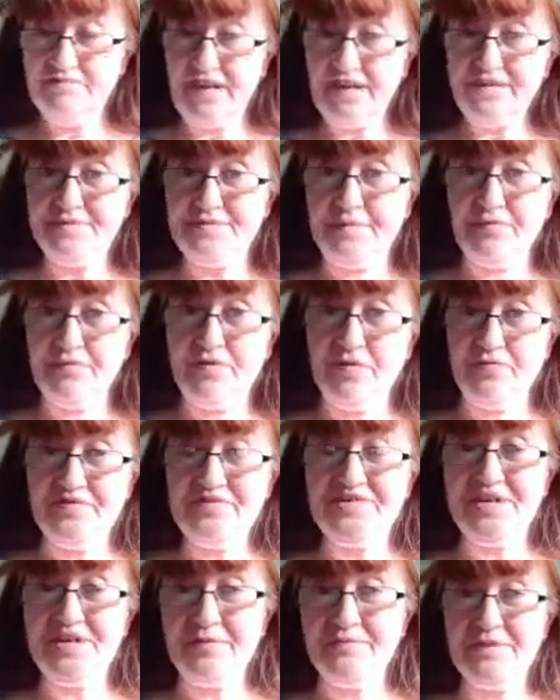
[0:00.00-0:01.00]
Next month,
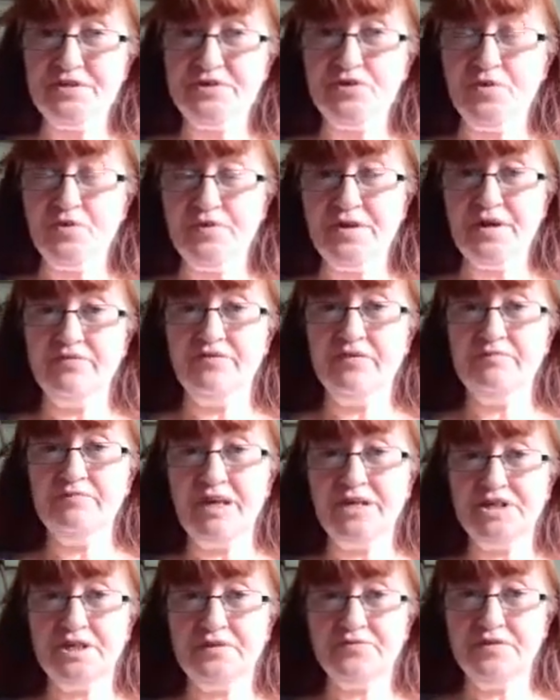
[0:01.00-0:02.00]
obviously, I'll be talking for
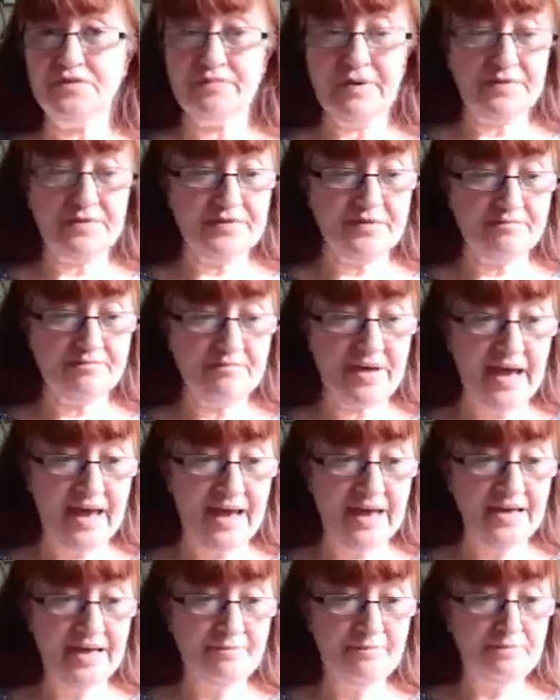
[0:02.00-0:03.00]
magic for the month of
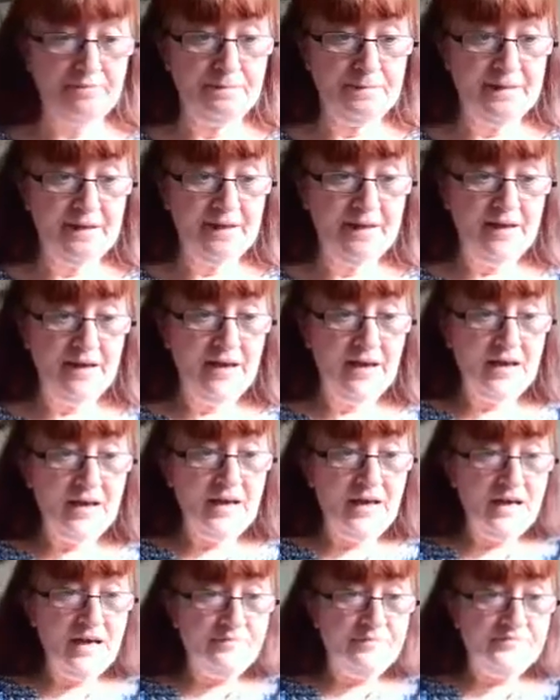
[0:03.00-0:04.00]
May.
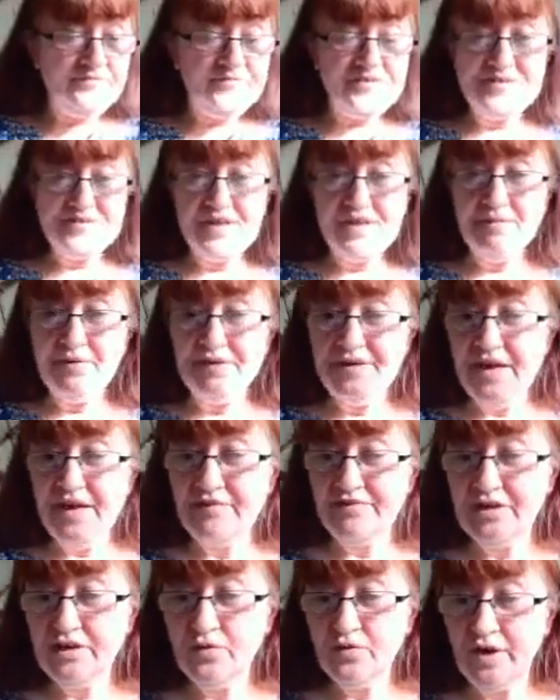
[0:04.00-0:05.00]
Does anybody
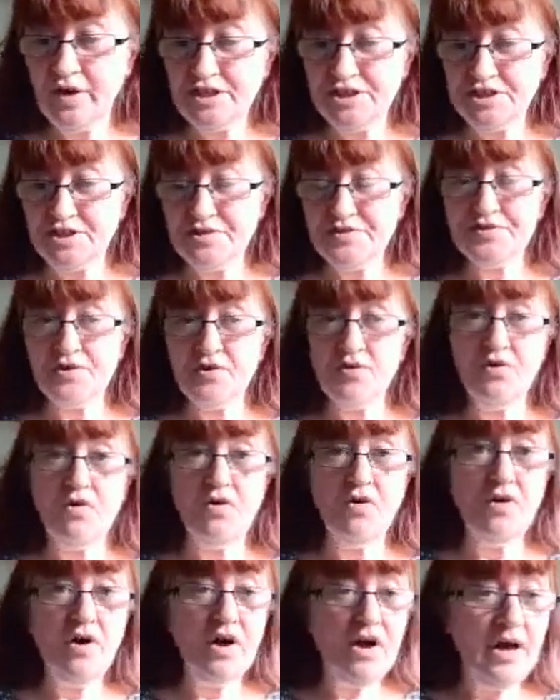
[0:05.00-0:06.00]
have any questions
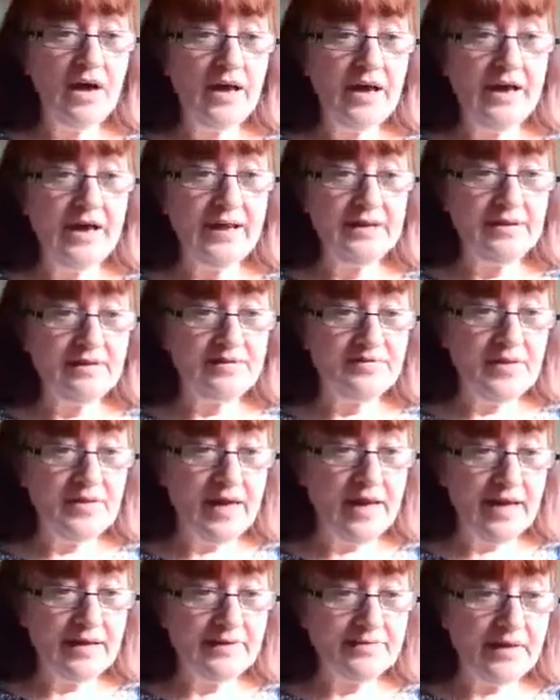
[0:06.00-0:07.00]
or
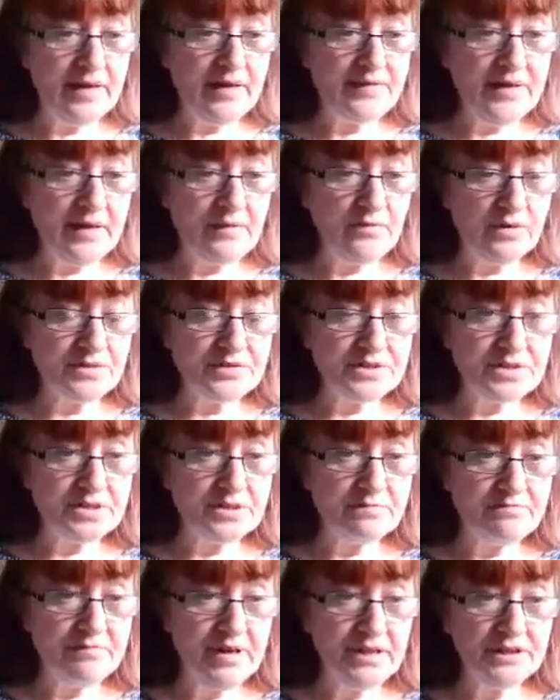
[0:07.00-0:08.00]
anything that they want
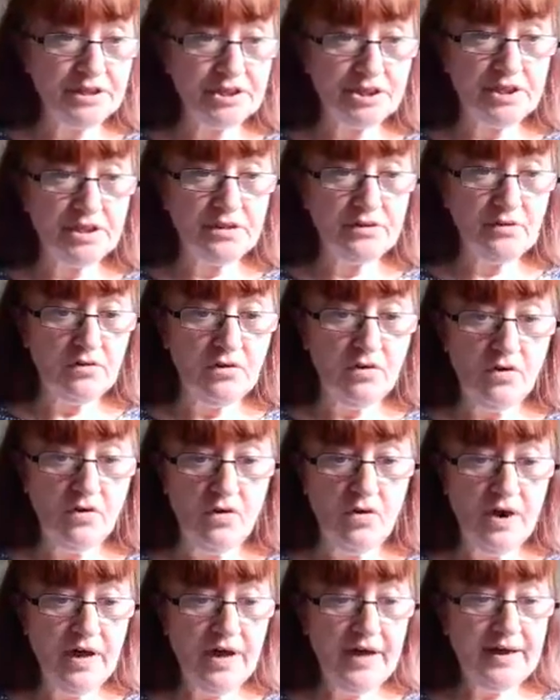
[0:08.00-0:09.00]
to mention,
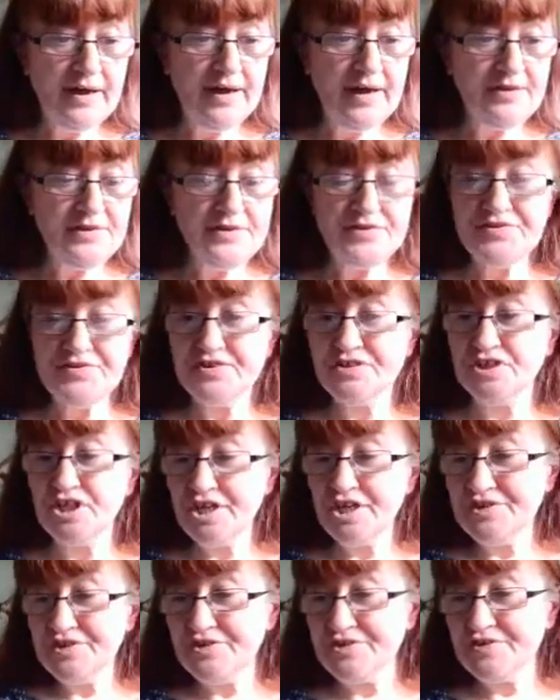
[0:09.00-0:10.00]
or any
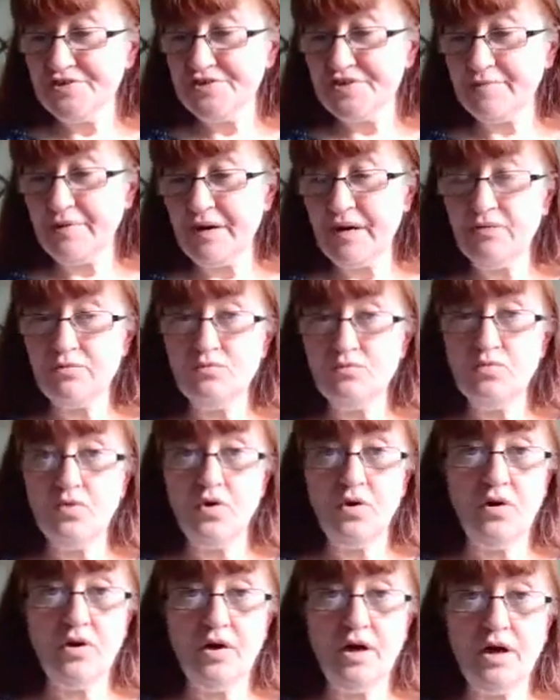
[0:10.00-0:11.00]
suggestions about
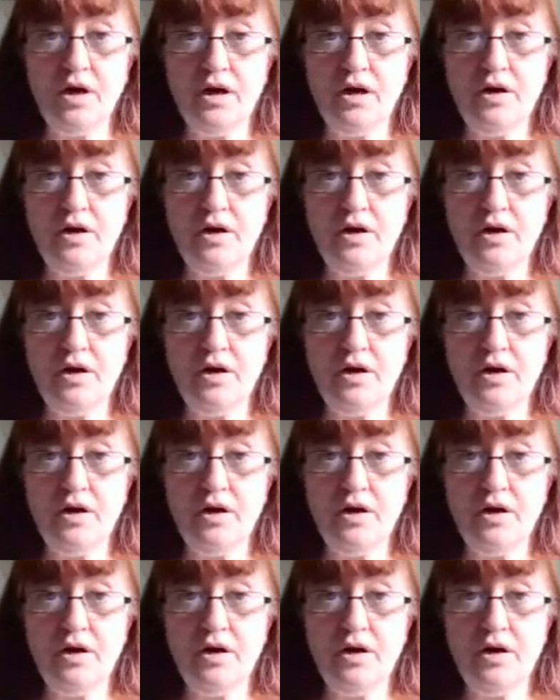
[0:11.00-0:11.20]
what